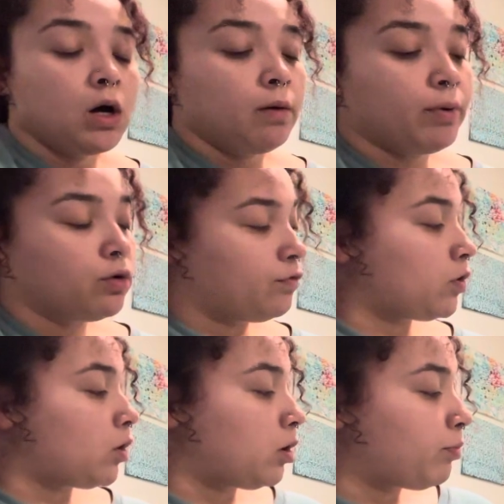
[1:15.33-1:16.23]
But
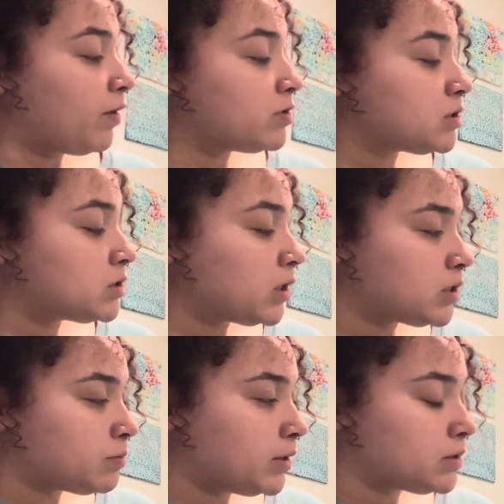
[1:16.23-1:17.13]
overall, preference
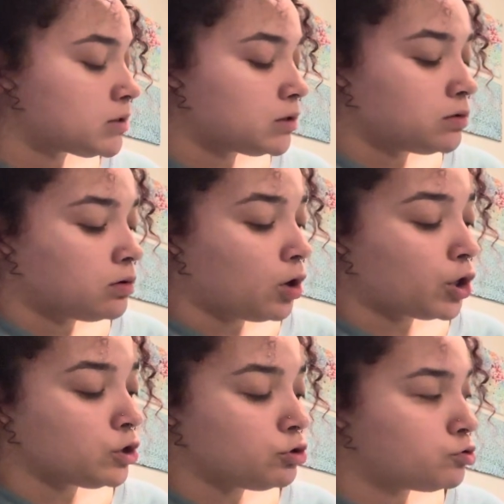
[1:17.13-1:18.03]
assessments are
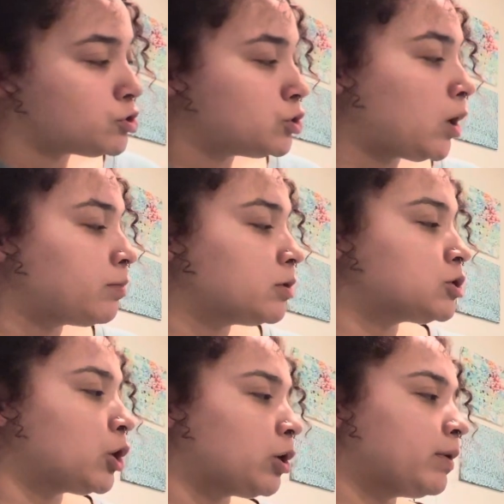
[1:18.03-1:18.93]
used to help
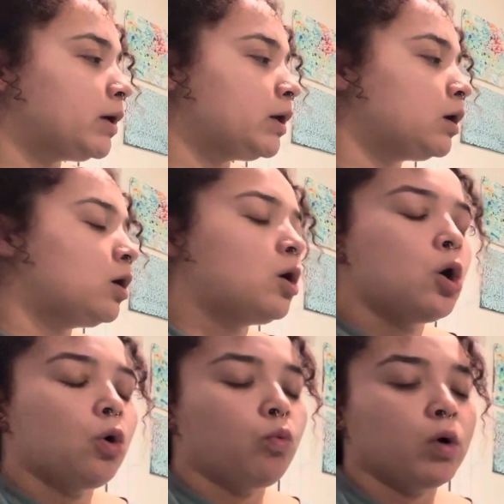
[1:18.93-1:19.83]
determine
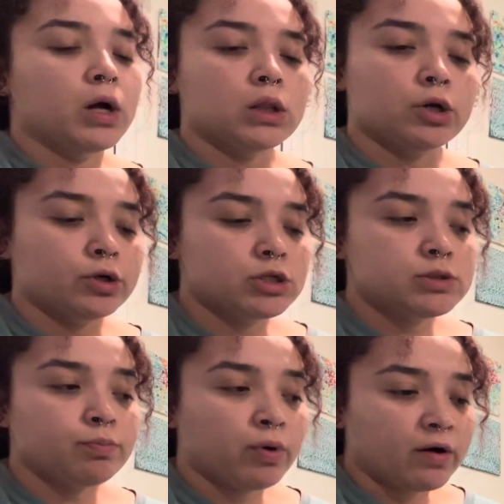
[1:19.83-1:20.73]
what a learner's
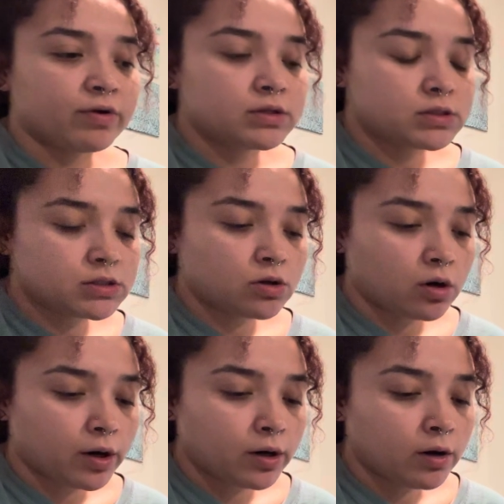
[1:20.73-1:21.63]
preferences
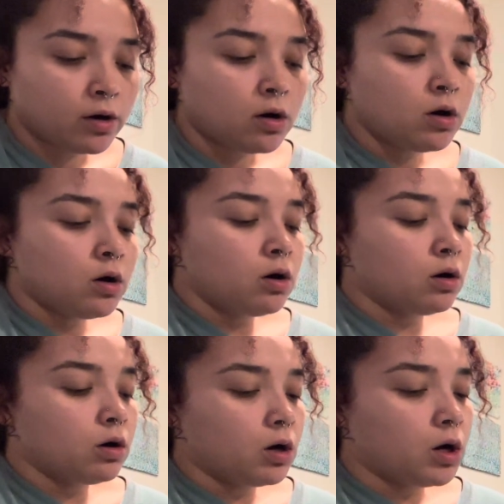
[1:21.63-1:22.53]
are,
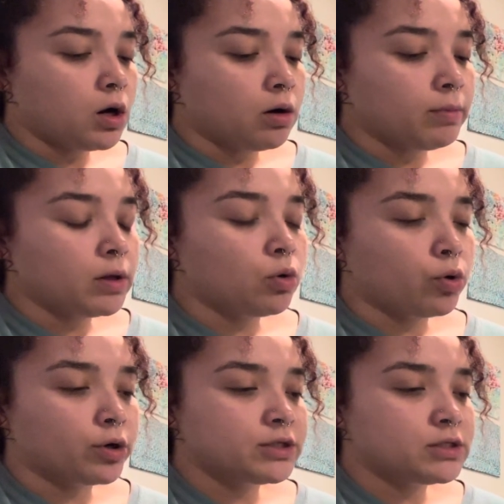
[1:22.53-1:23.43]
in
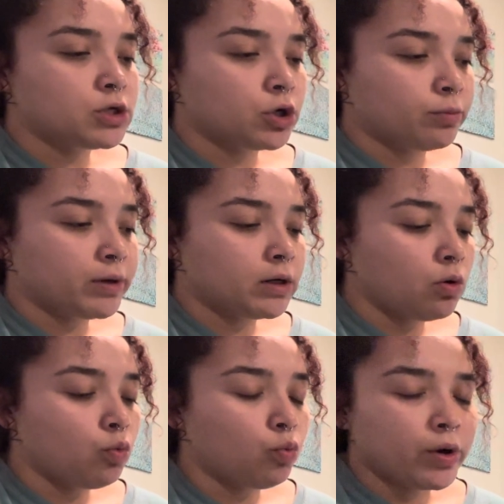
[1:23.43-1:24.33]
order to determine
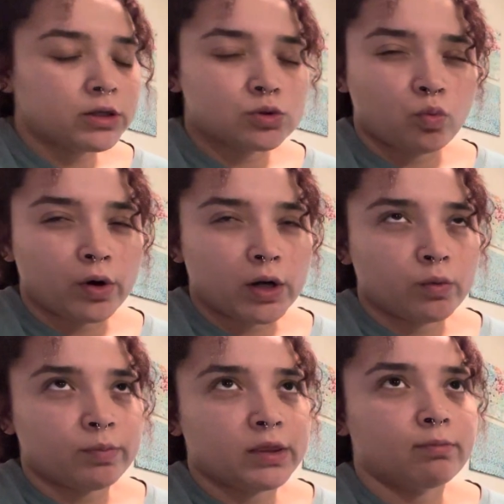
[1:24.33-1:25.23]
which one would
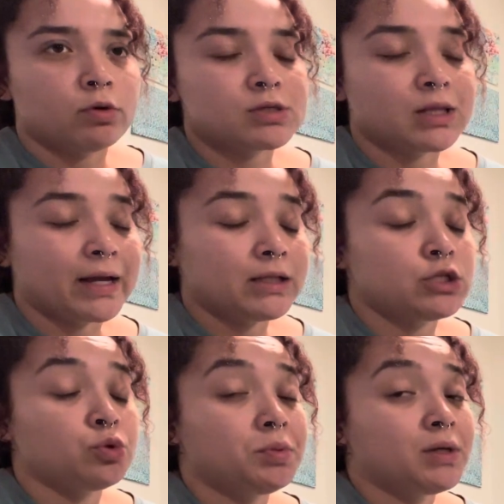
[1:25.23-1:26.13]
be the most likely
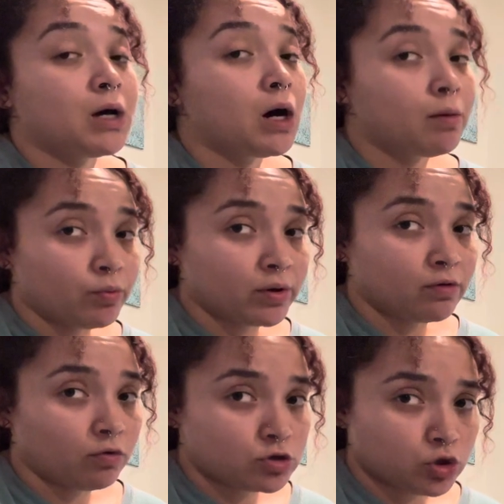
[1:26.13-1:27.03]
to become a
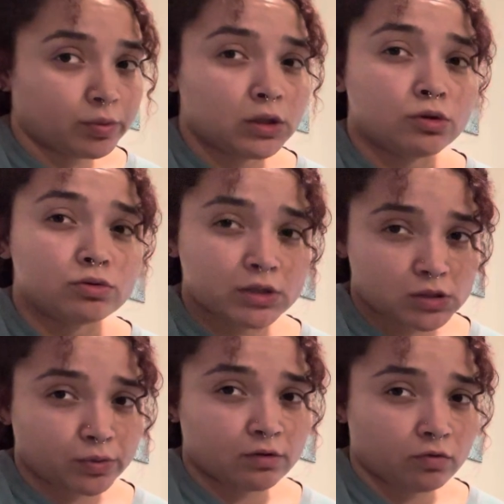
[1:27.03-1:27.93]
reinforcer or be used as a
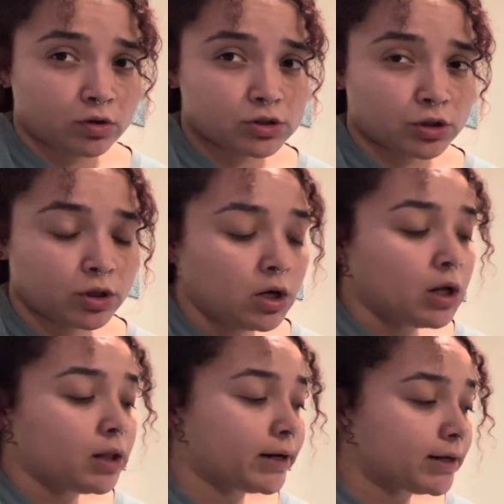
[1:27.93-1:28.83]
reinforcer.
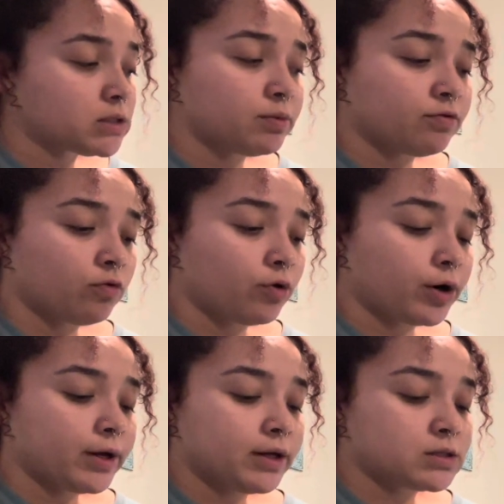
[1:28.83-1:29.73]
Like I said before,
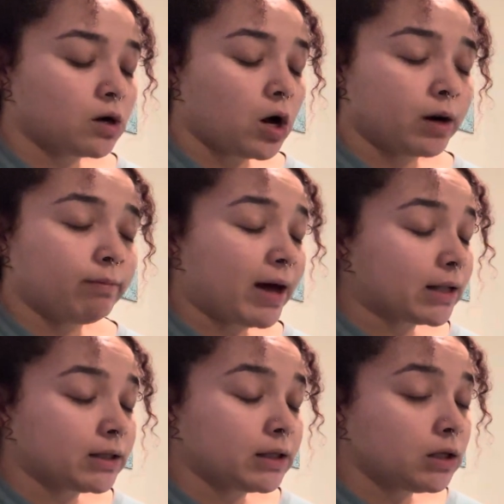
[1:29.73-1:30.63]
it doesn't
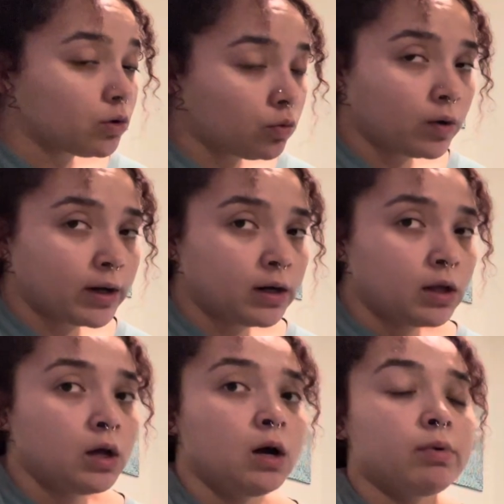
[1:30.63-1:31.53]
automatically equal one,
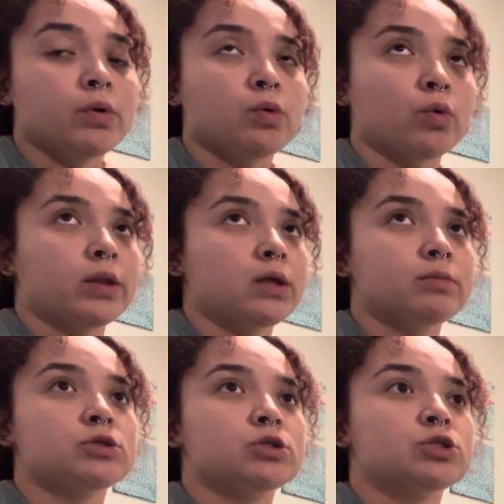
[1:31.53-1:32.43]
but we run them
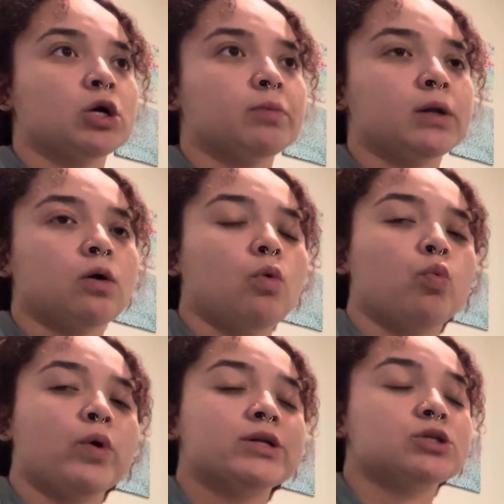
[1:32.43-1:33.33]
to determine
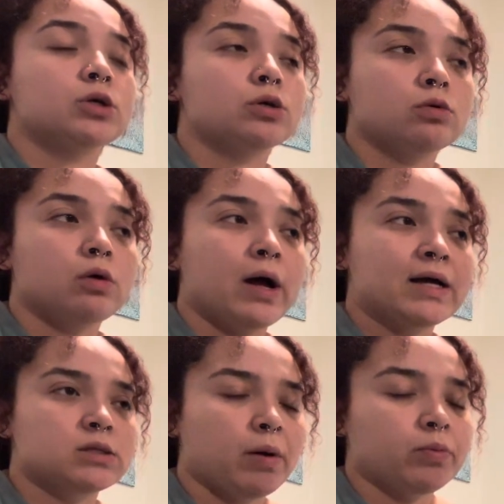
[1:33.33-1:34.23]
which has
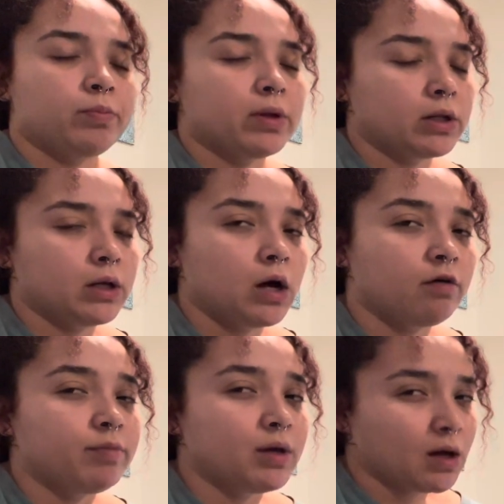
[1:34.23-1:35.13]
the probability
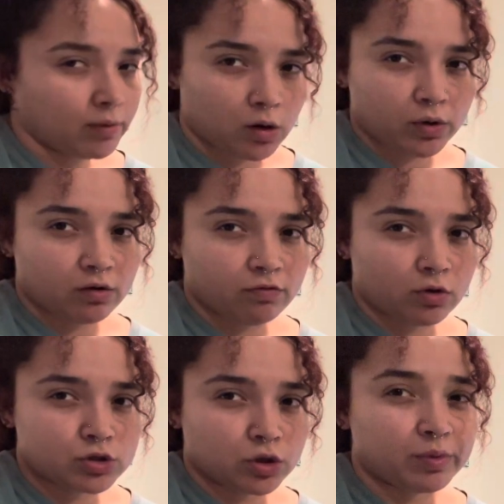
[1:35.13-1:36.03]
of becoming a
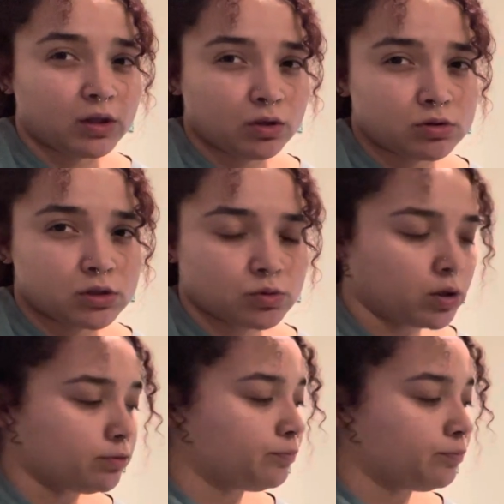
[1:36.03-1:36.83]
reinforcer or being used as one.